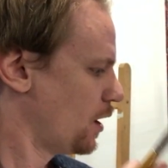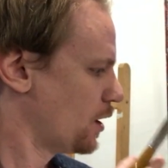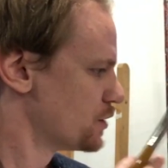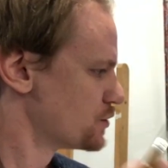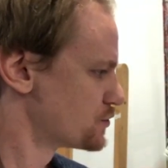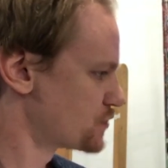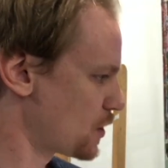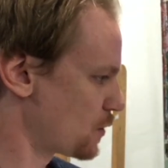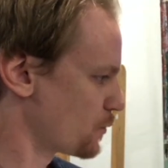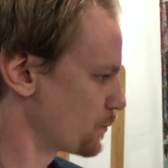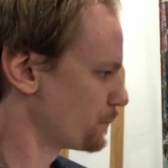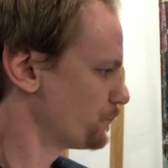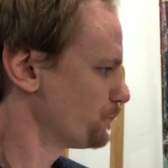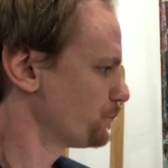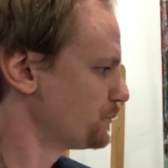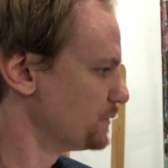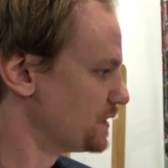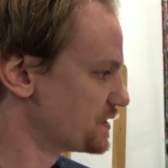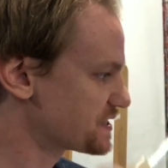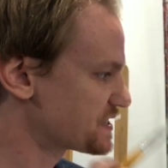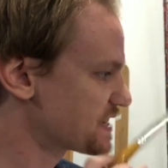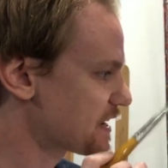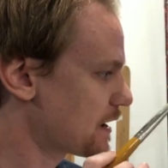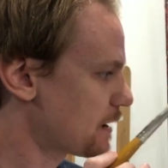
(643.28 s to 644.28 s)
So
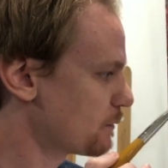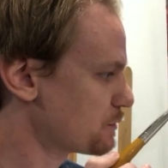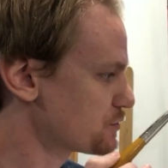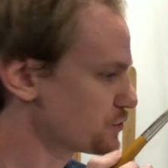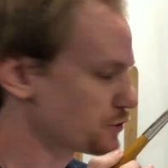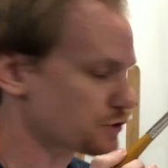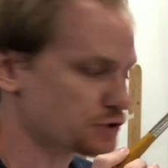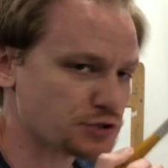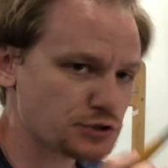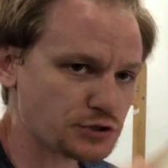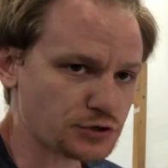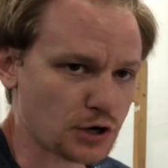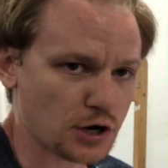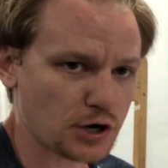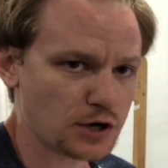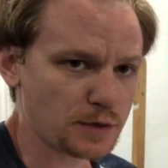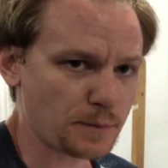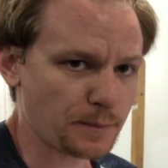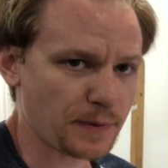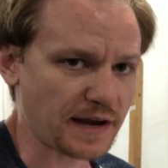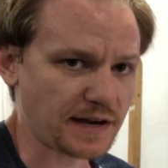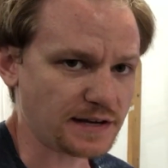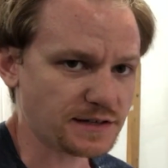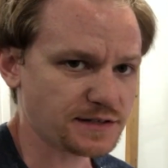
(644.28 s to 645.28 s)
this is how I want you to
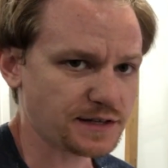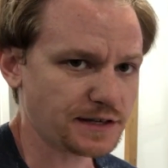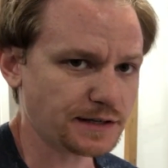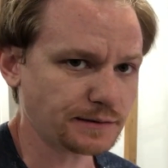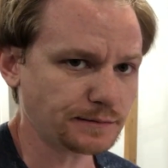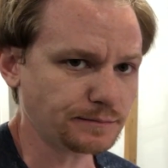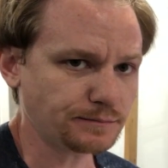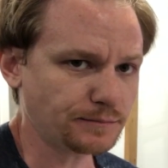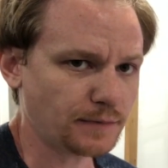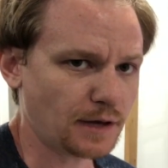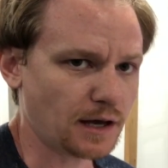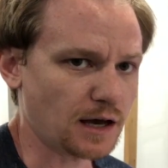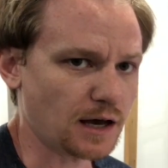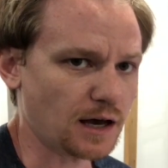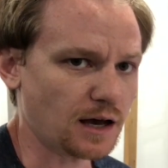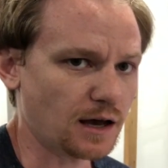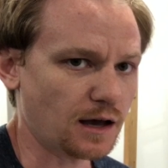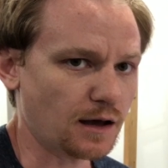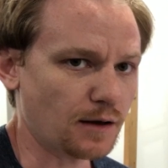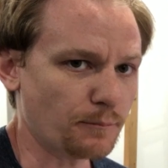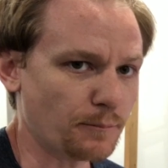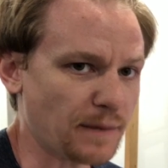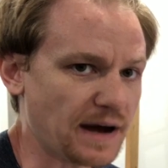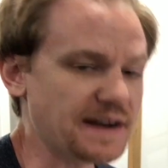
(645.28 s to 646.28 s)
start painting.
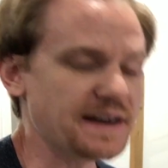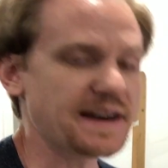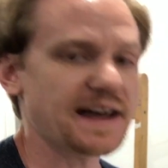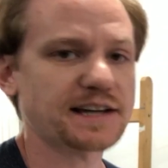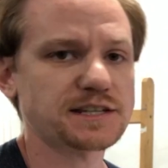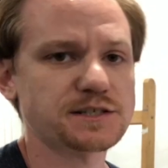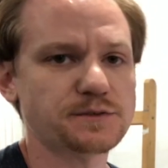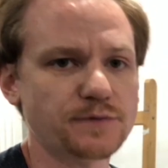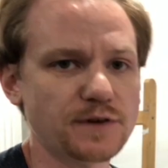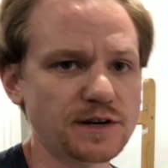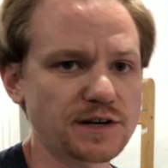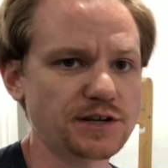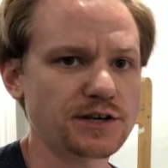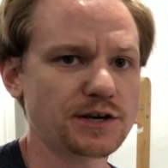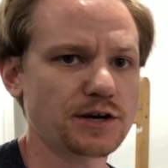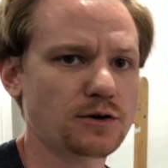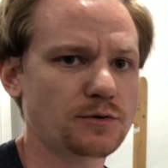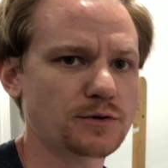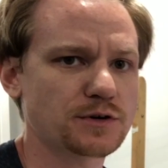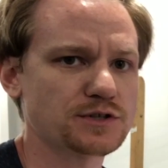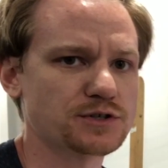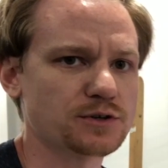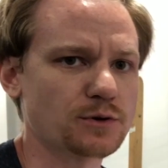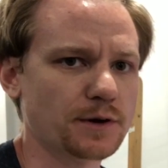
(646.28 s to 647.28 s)
My next video
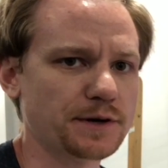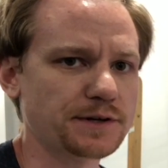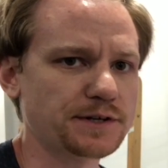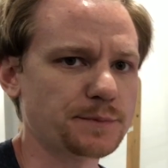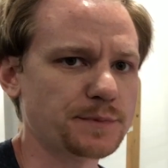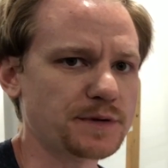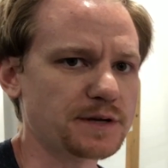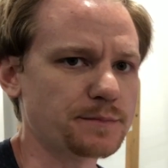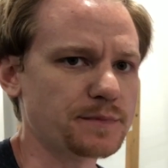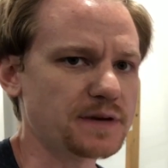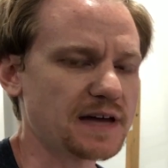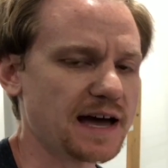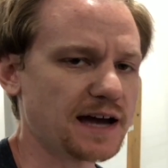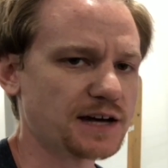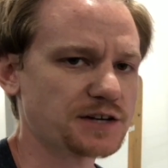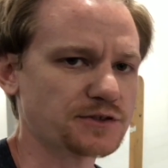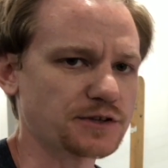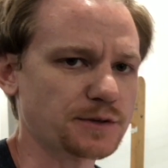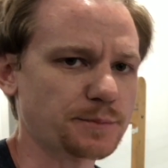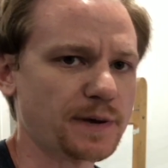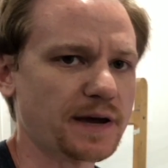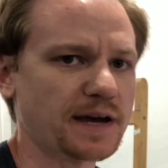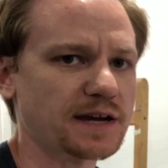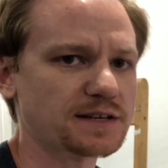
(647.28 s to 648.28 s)
is going to be me
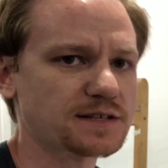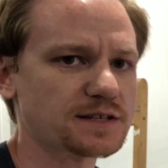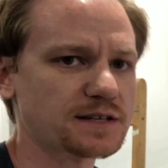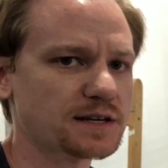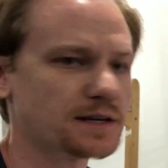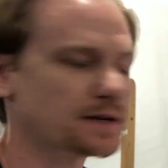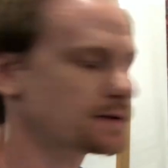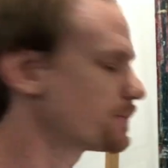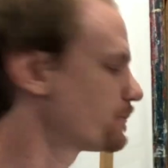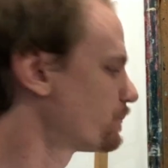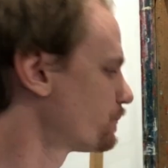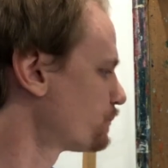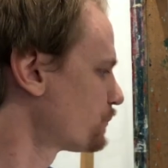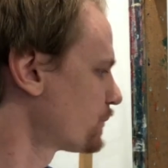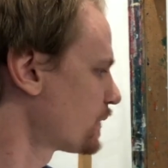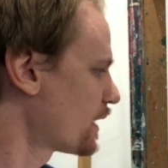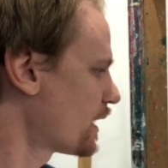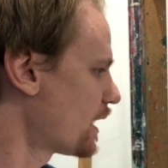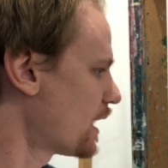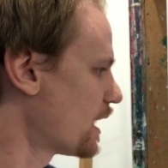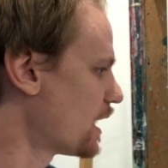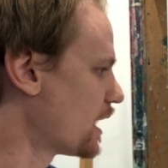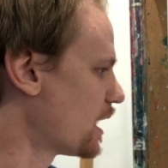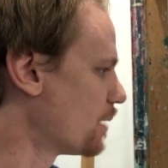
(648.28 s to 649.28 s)
actually painting
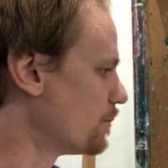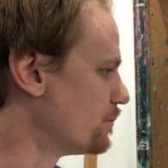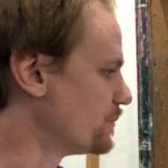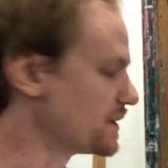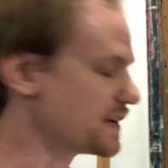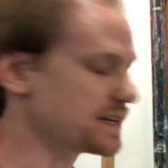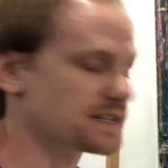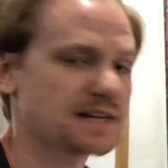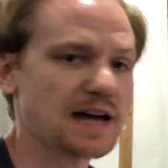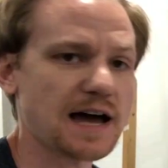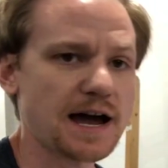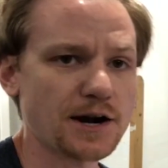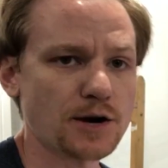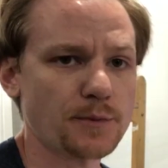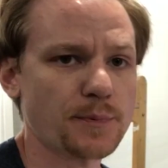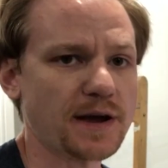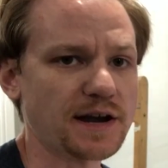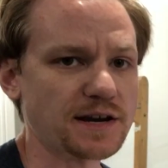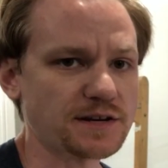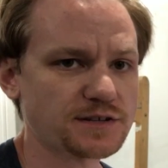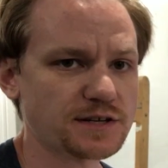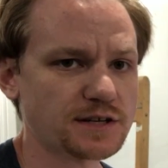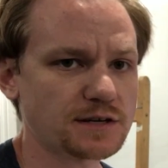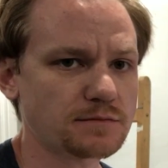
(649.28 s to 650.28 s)
the entire
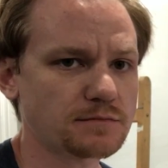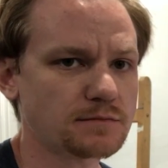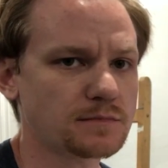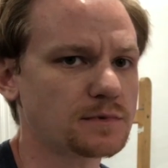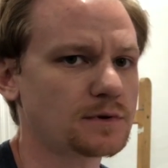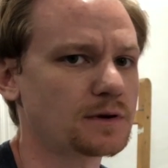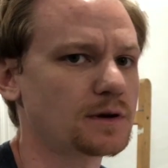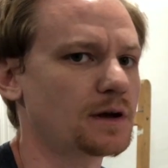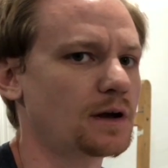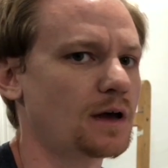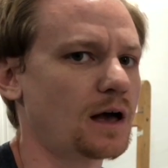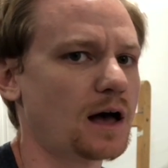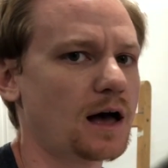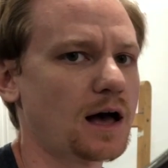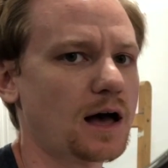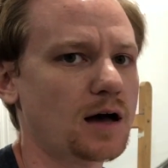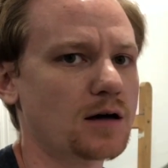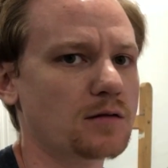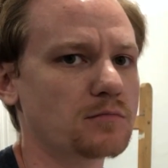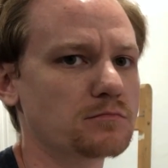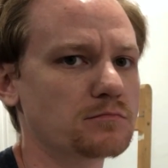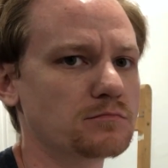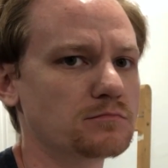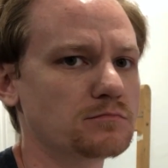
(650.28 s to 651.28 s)
painting
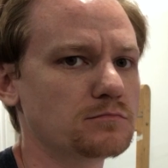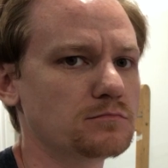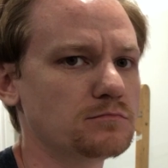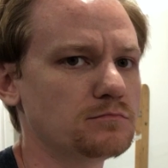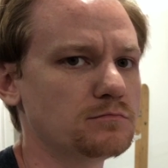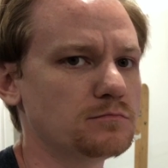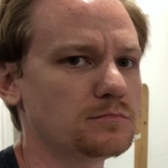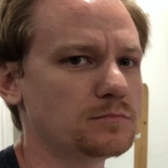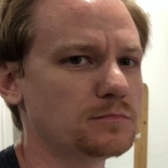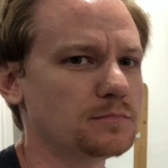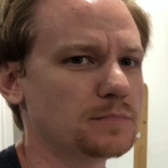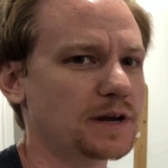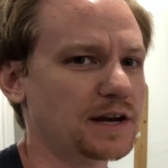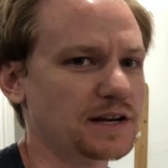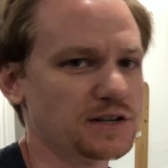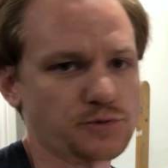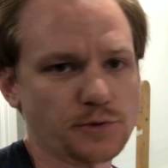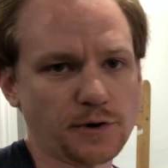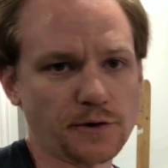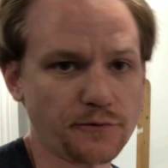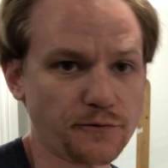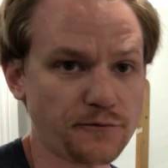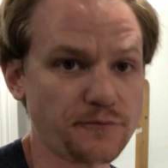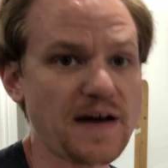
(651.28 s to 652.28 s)
in a
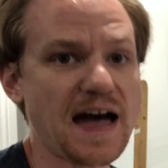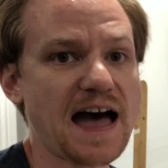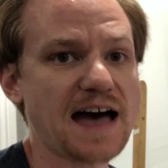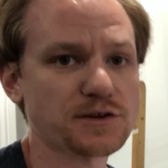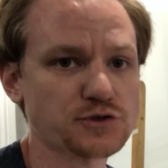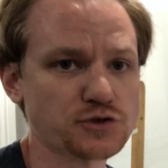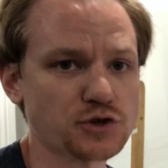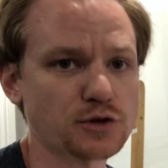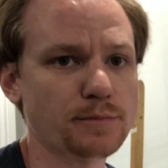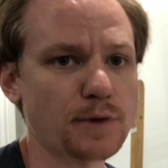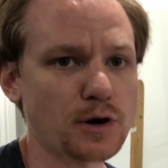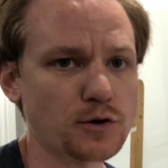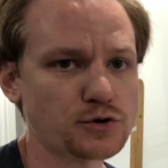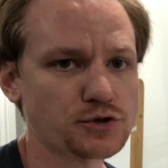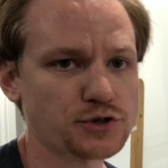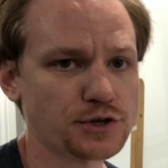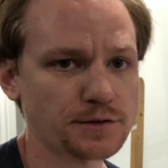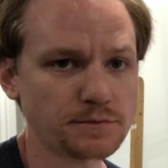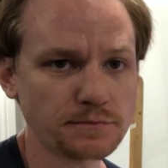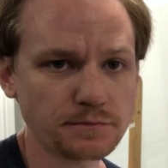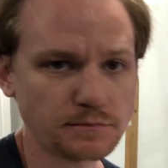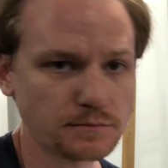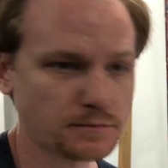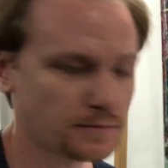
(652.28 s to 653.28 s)
sort of faster
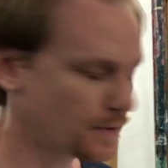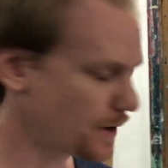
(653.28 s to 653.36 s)
motion.